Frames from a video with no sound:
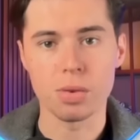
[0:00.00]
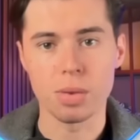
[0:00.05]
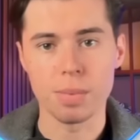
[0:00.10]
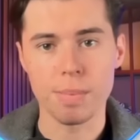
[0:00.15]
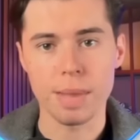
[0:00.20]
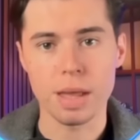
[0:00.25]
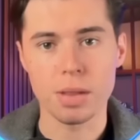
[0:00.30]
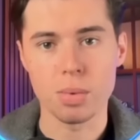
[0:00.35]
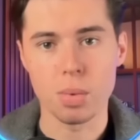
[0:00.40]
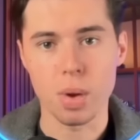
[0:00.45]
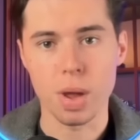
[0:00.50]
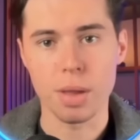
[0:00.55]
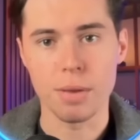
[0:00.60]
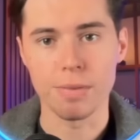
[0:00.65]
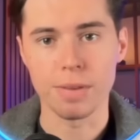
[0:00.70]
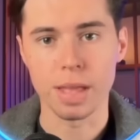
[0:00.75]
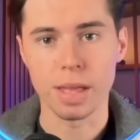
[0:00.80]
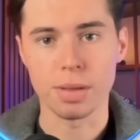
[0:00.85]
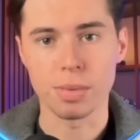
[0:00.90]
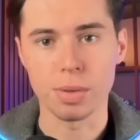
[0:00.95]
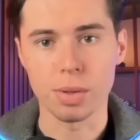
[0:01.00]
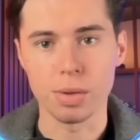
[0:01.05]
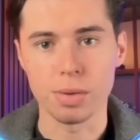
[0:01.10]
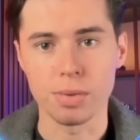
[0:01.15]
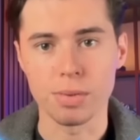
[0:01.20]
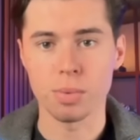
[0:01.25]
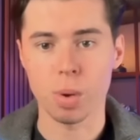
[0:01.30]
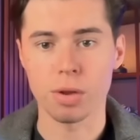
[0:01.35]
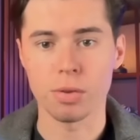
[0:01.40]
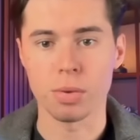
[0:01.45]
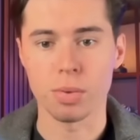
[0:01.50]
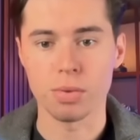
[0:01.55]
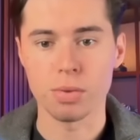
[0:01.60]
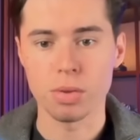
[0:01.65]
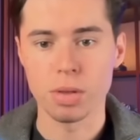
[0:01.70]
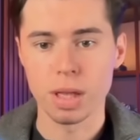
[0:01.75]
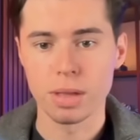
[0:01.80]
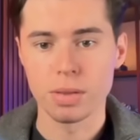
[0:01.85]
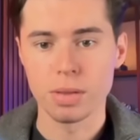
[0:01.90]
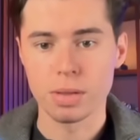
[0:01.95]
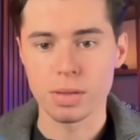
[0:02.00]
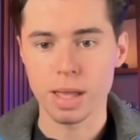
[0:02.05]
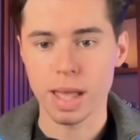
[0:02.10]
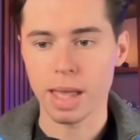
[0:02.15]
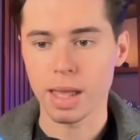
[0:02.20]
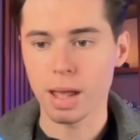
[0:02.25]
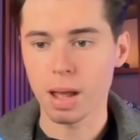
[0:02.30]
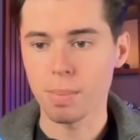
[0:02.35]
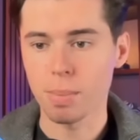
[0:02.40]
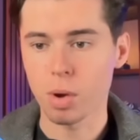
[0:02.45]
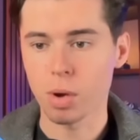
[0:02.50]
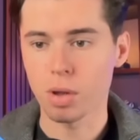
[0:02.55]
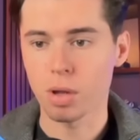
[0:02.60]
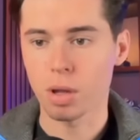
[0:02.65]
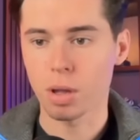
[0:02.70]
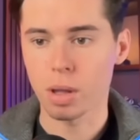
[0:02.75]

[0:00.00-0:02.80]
to the best one available. Once I've selected that, I'm going to